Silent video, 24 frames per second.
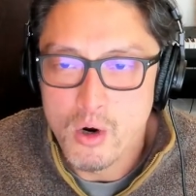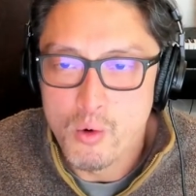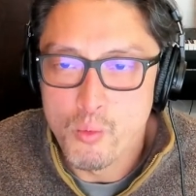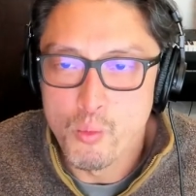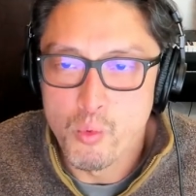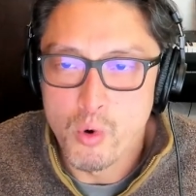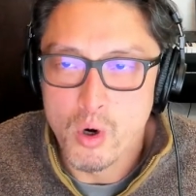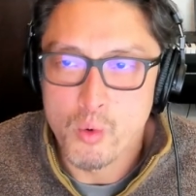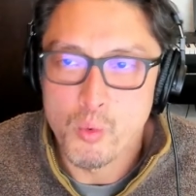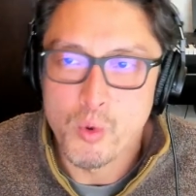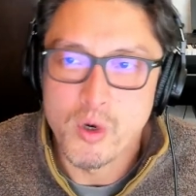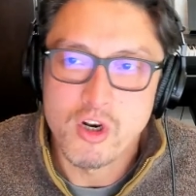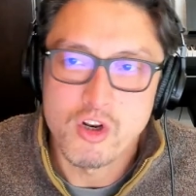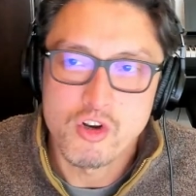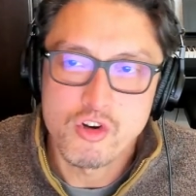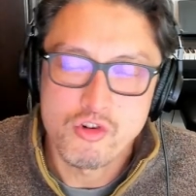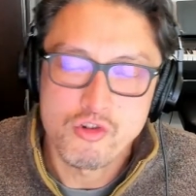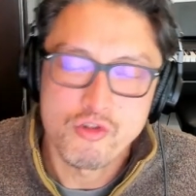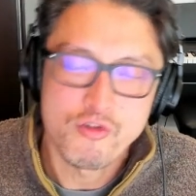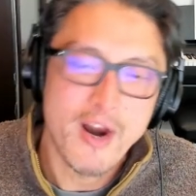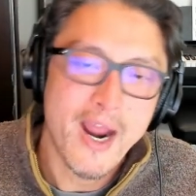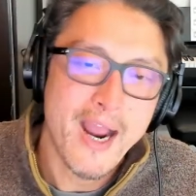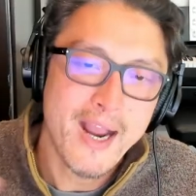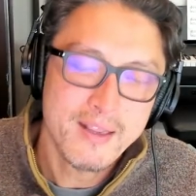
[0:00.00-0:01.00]
were what
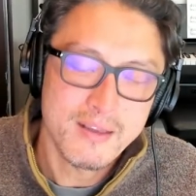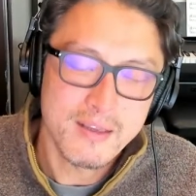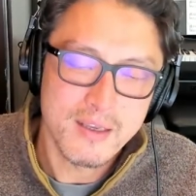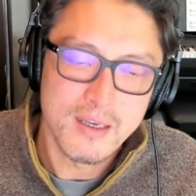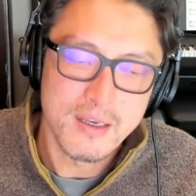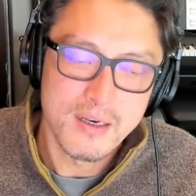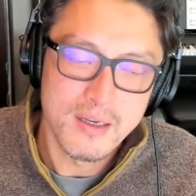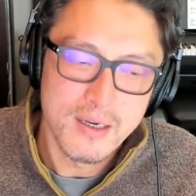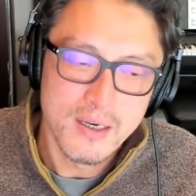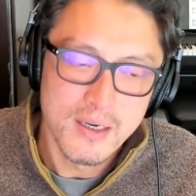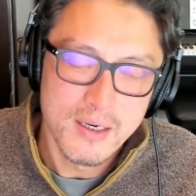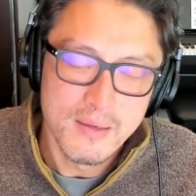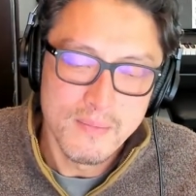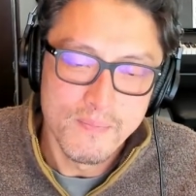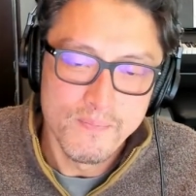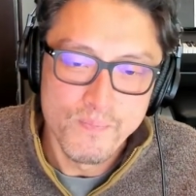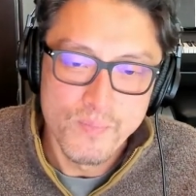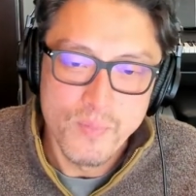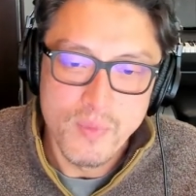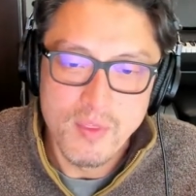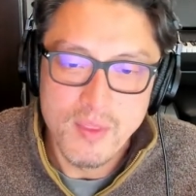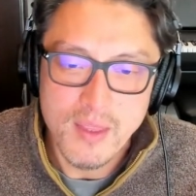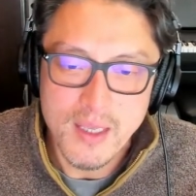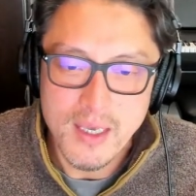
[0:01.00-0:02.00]
attracted
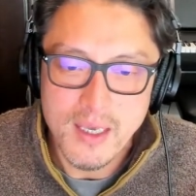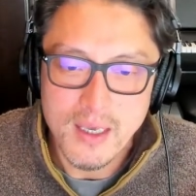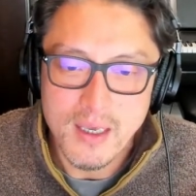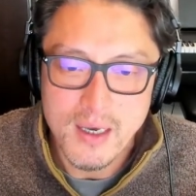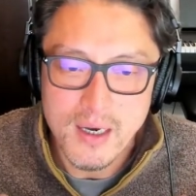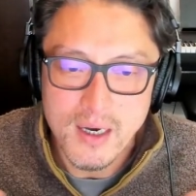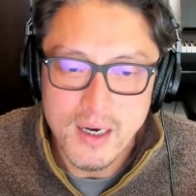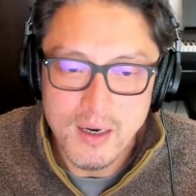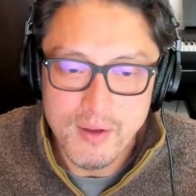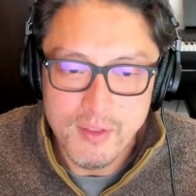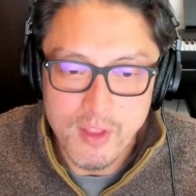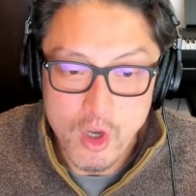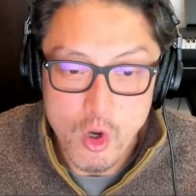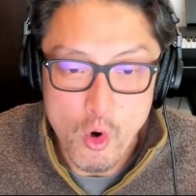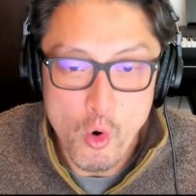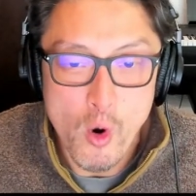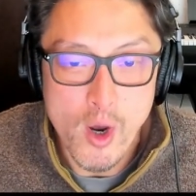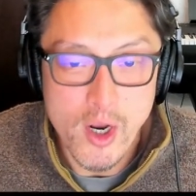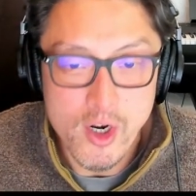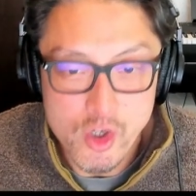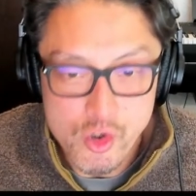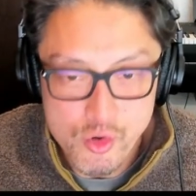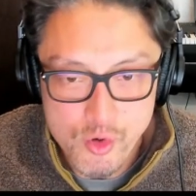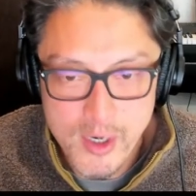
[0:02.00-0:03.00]
the
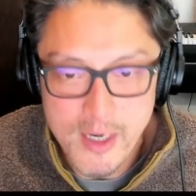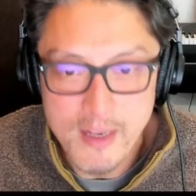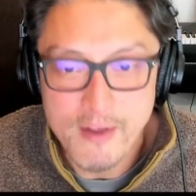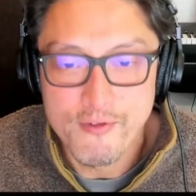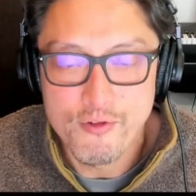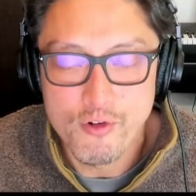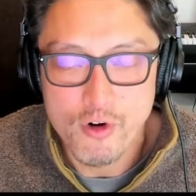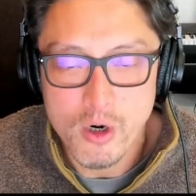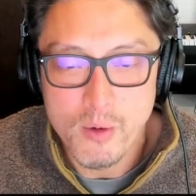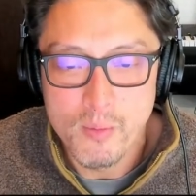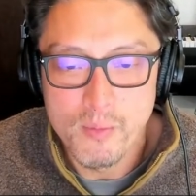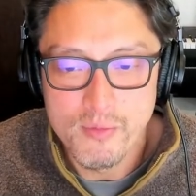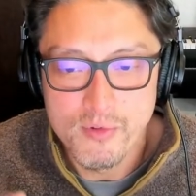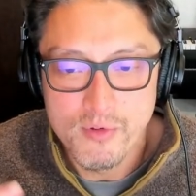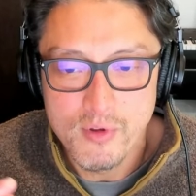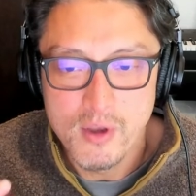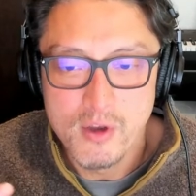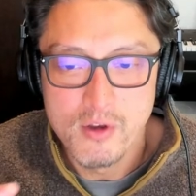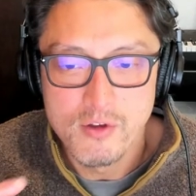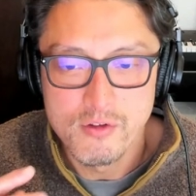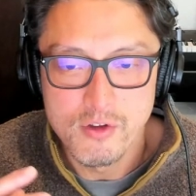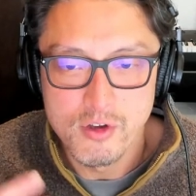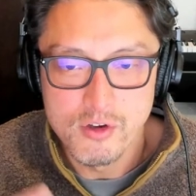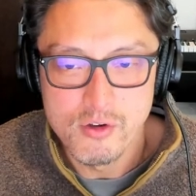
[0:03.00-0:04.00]
quant trading firms
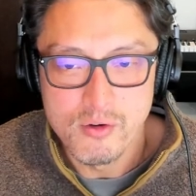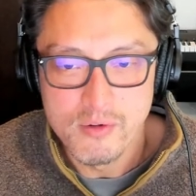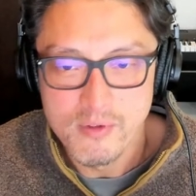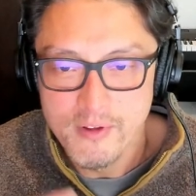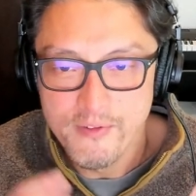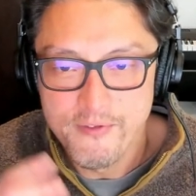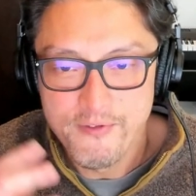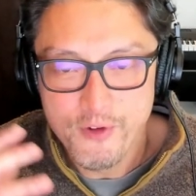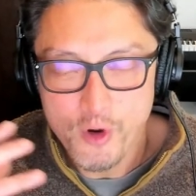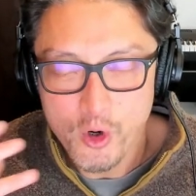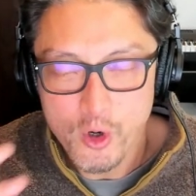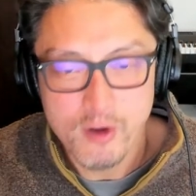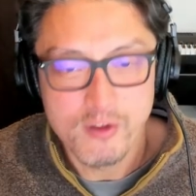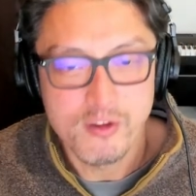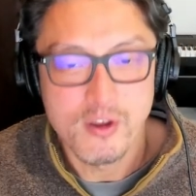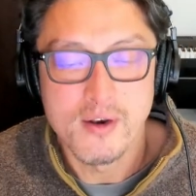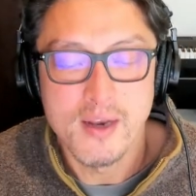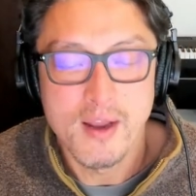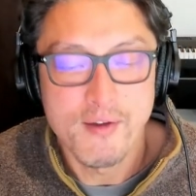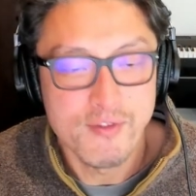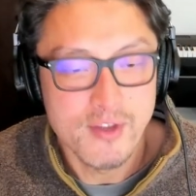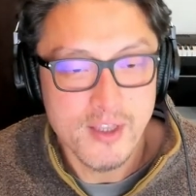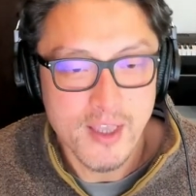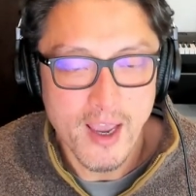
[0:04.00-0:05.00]
to focus on
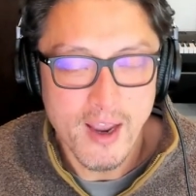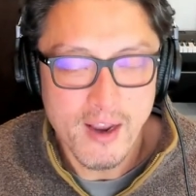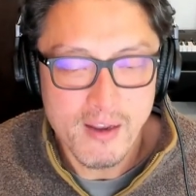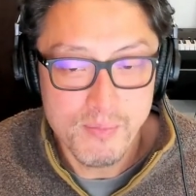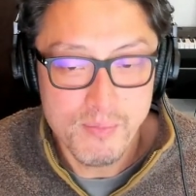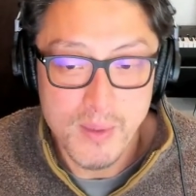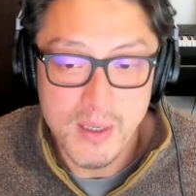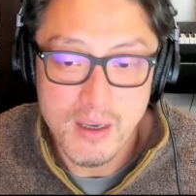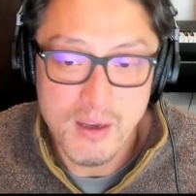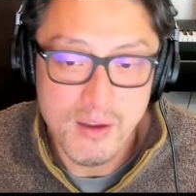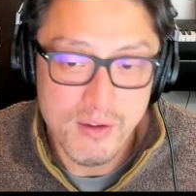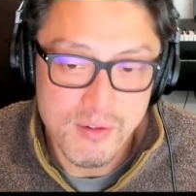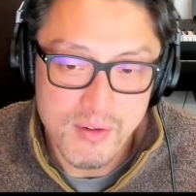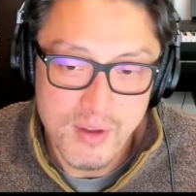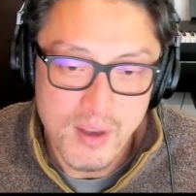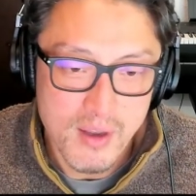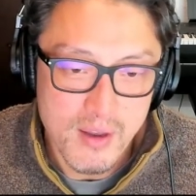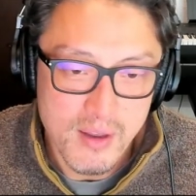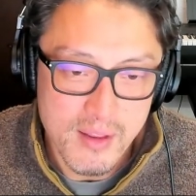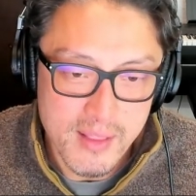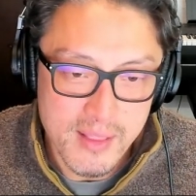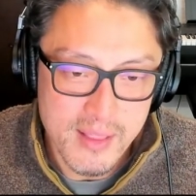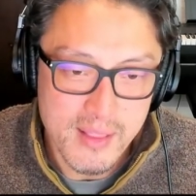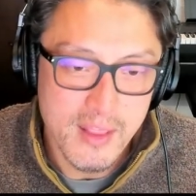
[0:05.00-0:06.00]
FTX, because
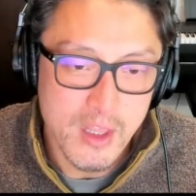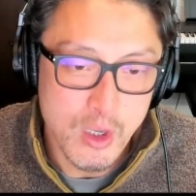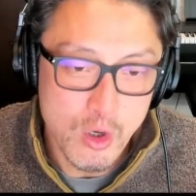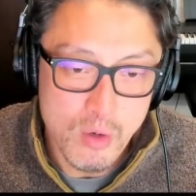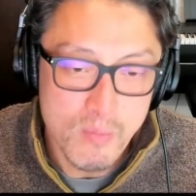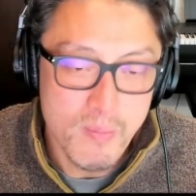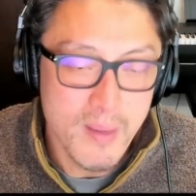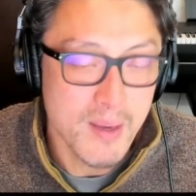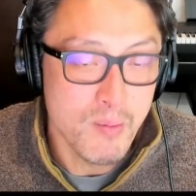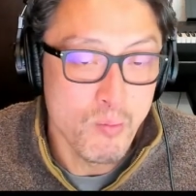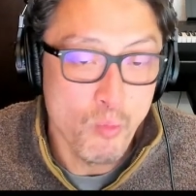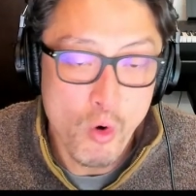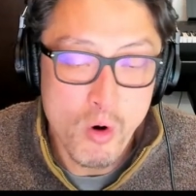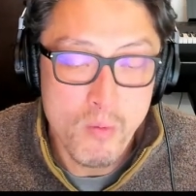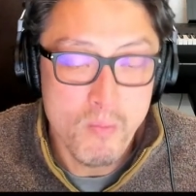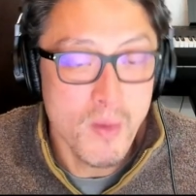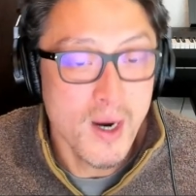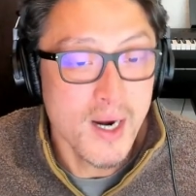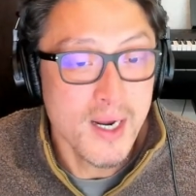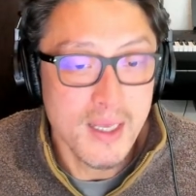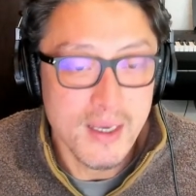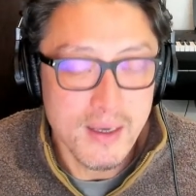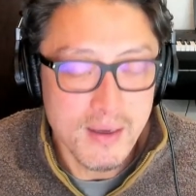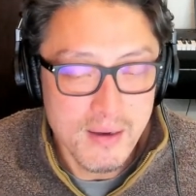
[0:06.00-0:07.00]
they could make more
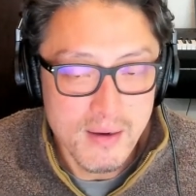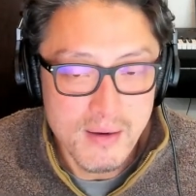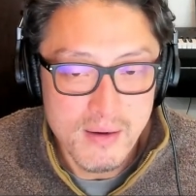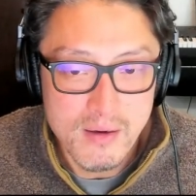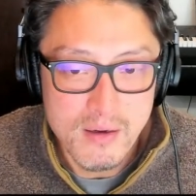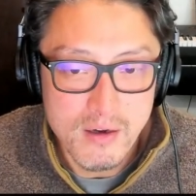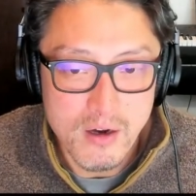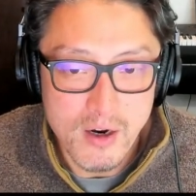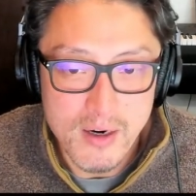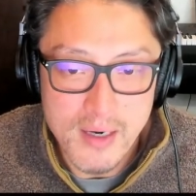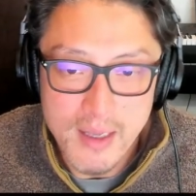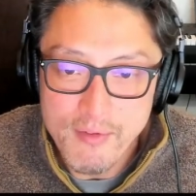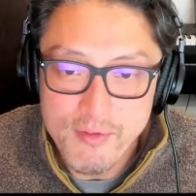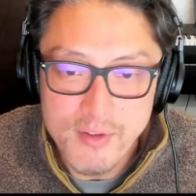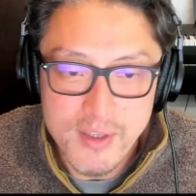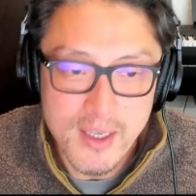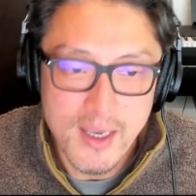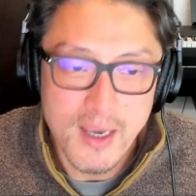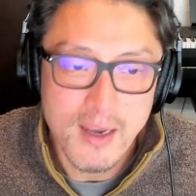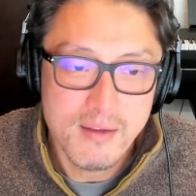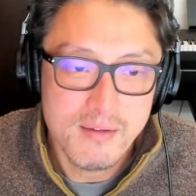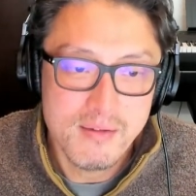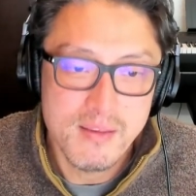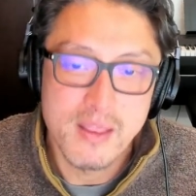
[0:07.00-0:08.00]
money on
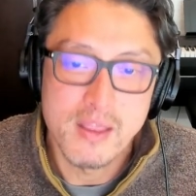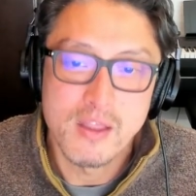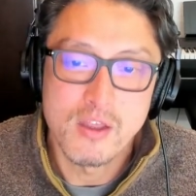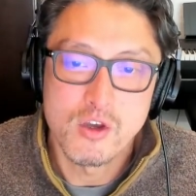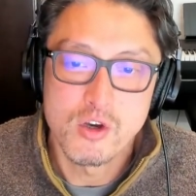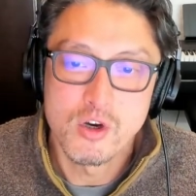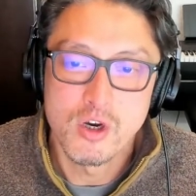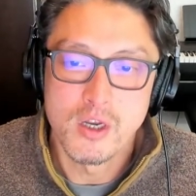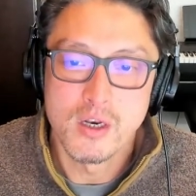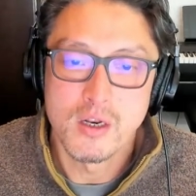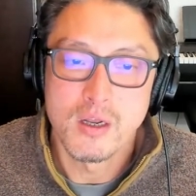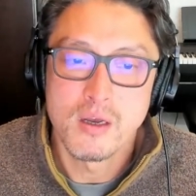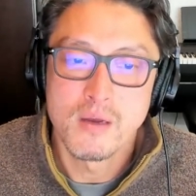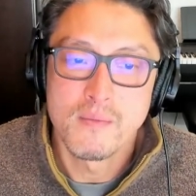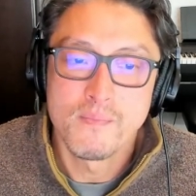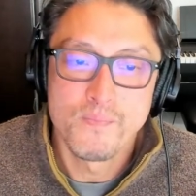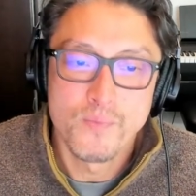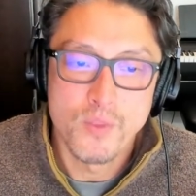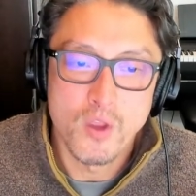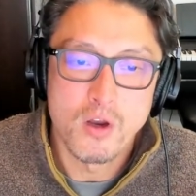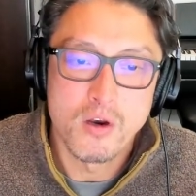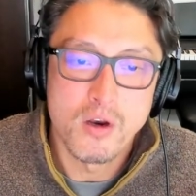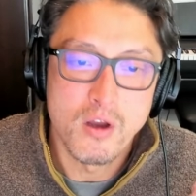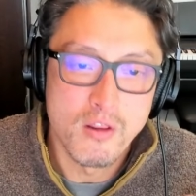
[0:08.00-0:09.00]
FTX than they could
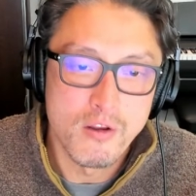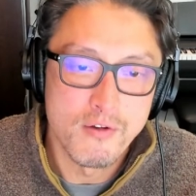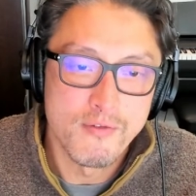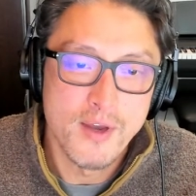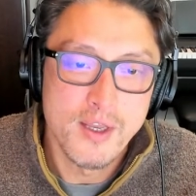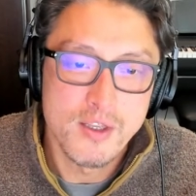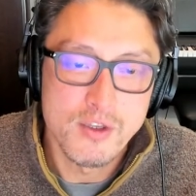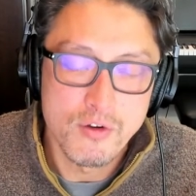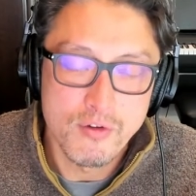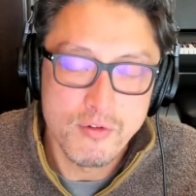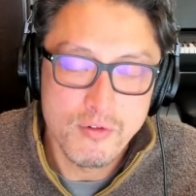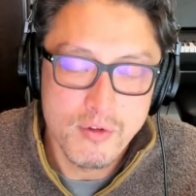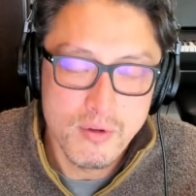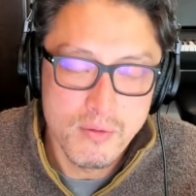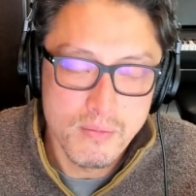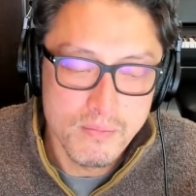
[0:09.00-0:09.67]
on other venues.